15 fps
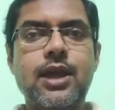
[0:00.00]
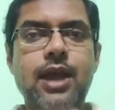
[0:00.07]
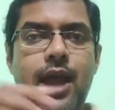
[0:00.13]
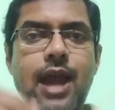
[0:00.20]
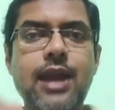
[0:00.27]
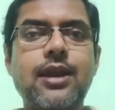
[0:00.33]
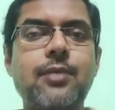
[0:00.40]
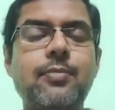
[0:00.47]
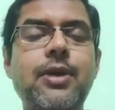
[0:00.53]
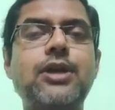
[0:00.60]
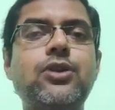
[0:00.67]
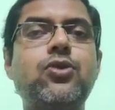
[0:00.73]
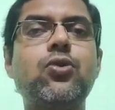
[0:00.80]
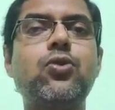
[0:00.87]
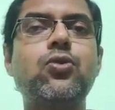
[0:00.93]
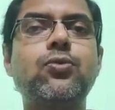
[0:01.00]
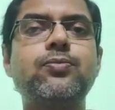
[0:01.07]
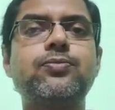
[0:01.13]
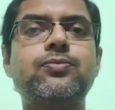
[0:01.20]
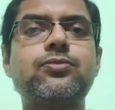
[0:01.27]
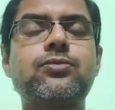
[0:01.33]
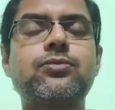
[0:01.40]
And number two,
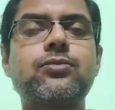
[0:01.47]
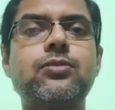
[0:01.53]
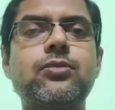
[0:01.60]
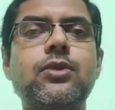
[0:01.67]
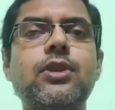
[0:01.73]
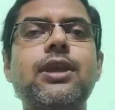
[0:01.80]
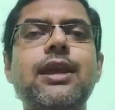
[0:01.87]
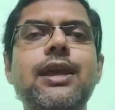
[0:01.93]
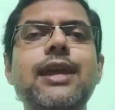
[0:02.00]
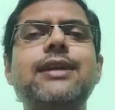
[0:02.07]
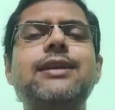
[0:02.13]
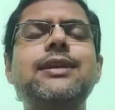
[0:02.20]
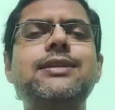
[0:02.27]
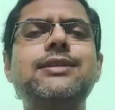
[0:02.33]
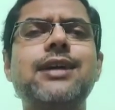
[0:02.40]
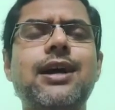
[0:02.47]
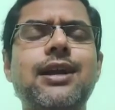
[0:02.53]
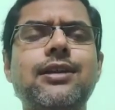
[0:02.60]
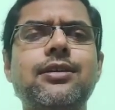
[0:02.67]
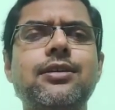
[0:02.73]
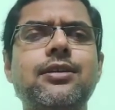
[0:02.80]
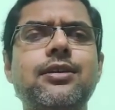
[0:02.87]
a
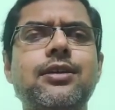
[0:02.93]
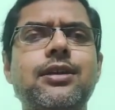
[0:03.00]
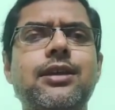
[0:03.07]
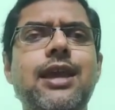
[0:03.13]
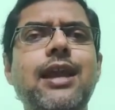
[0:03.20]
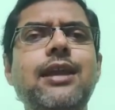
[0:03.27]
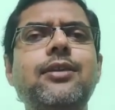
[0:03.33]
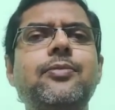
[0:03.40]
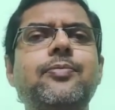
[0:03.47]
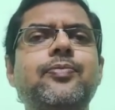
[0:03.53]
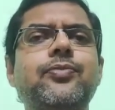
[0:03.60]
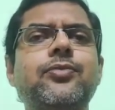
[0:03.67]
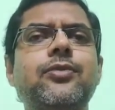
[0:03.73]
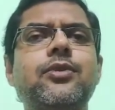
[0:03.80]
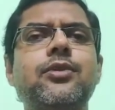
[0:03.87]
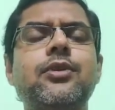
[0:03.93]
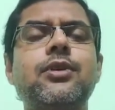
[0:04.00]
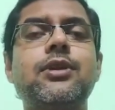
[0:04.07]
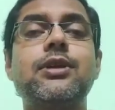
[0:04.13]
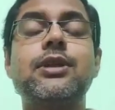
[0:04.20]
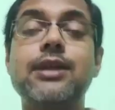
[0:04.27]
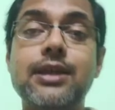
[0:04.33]
teacher can,
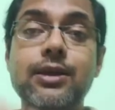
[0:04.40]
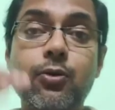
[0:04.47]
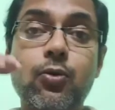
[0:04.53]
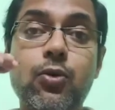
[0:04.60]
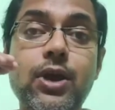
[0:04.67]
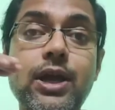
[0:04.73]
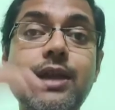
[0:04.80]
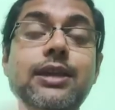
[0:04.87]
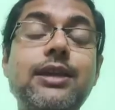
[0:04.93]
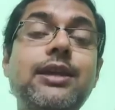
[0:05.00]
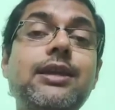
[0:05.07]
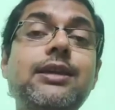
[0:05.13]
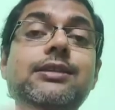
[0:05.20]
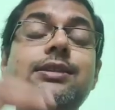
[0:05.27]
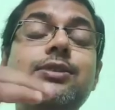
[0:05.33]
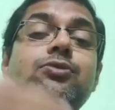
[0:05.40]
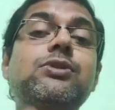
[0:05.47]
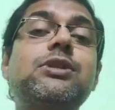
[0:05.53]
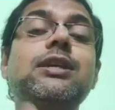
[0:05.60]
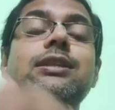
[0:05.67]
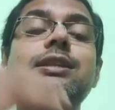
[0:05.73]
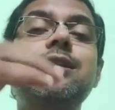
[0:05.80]
when he is
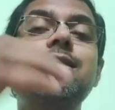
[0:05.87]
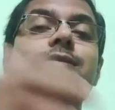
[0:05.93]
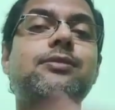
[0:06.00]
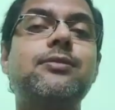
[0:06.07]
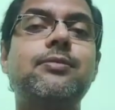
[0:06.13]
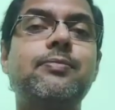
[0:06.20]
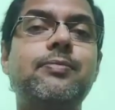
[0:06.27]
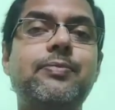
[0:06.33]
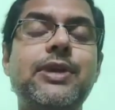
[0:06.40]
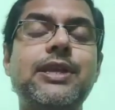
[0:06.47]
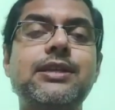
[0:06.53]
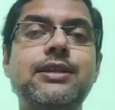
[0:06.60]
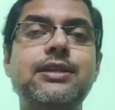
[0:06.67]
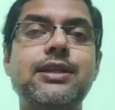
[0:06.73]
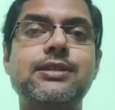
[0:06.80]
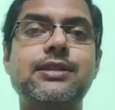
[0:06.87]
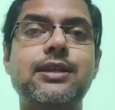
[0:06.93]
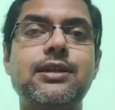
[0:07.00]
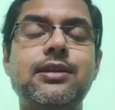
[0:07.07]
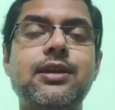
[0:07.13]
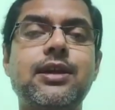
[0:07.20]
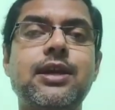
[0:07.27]
using this
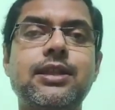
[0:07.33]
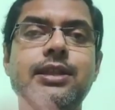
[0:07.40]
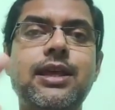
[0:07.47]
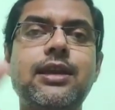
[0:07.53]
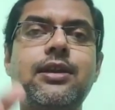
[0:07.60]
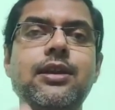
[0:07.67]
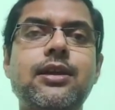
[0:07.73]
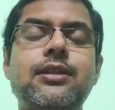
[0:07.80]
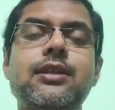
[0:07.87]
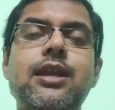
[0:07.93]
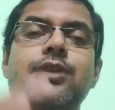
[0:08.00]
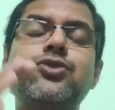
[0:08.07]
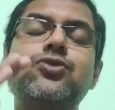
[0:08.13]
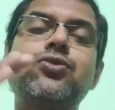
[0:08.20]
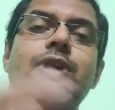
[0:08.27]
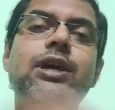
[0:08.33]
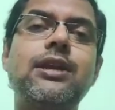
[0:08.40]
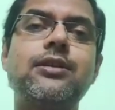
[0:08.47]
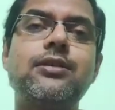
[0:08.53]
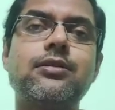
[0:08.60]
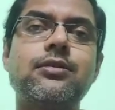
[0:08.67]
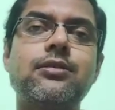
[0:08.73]
presentation, then the student